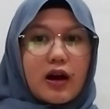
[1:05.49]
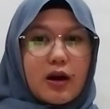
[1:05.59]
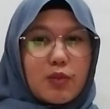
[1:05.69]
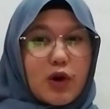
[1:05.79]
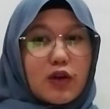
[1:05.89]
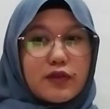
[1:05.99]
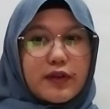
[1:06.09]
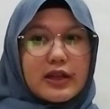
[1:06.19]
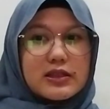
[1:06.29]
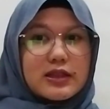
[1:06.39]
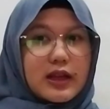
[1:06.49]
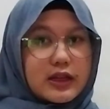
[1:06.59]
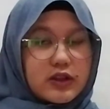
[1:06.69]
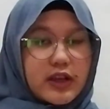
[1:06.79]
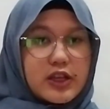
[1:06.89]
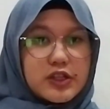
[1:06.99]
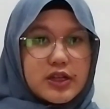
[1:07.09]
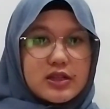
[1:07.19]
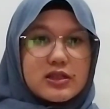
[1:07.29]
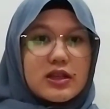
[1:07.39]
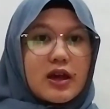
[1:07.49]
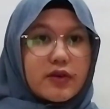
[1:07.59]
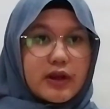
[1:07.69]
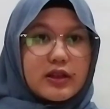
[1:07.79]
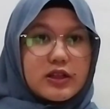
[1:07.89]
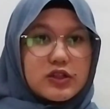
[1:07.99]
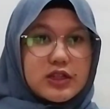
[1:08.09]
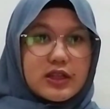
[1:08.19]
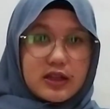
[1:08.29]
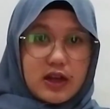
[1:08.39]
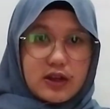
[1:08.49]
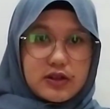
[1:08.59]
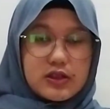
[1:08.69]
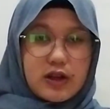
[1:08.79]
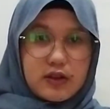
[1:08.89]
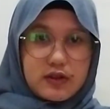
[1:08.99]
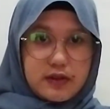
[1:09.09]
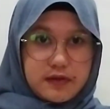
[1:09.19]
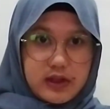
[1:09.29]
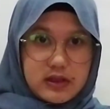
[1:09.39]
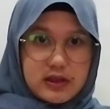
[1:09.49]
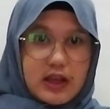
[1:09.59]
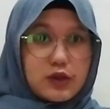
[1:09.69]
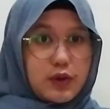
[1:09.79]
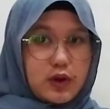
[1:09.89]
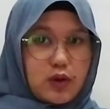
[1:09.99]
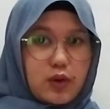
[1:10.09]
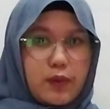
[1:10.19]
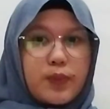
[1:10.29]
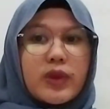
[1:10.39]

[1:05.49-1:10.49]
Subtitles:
among friends, education, religion, and others are different, as we know.